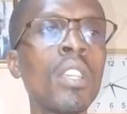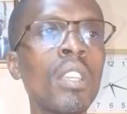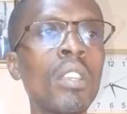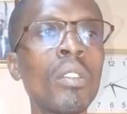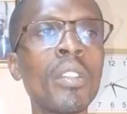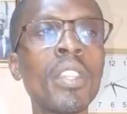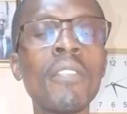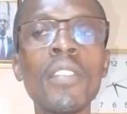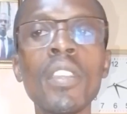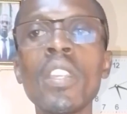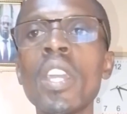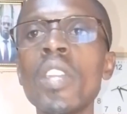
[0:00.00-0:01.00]
the
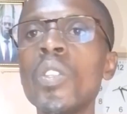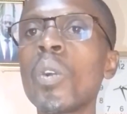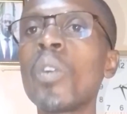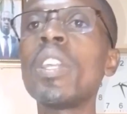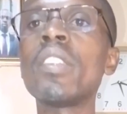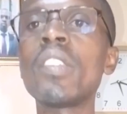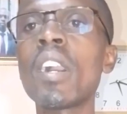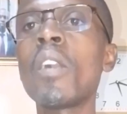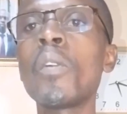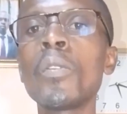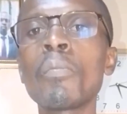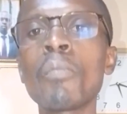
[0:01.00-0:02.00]
village or the town,